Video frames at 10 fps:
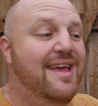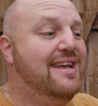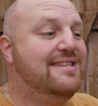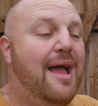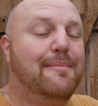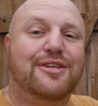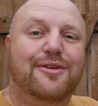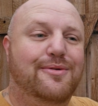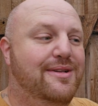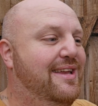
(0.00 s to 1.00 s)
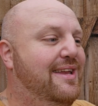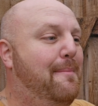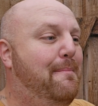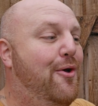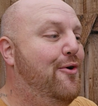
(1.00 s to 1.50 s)
It's
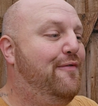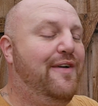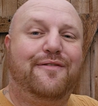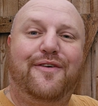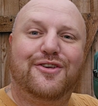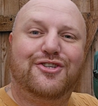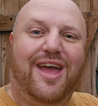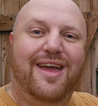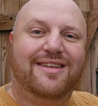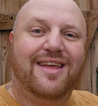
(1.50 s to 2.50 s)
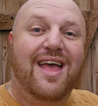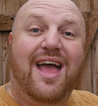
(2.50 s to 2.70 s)
absolutely perfect for the shed,